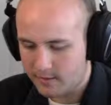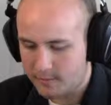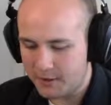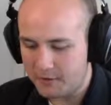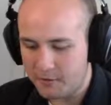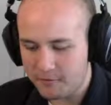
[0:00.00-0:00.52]

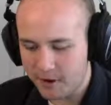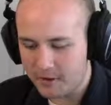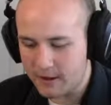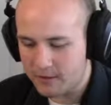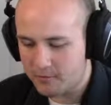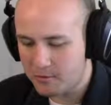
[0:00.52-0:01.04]
But if you follow
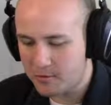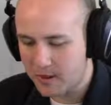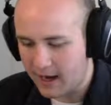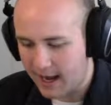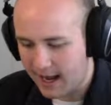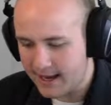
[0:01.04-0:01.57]
that through,
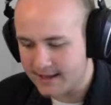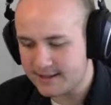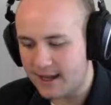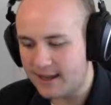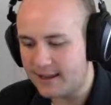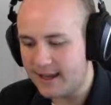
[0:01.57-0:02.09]
then A is
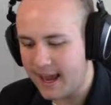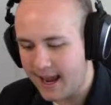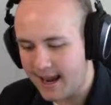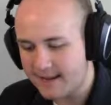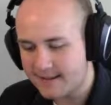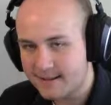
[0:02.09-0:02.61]
likely
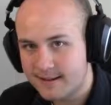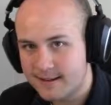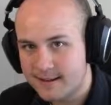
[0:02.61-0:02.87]
8,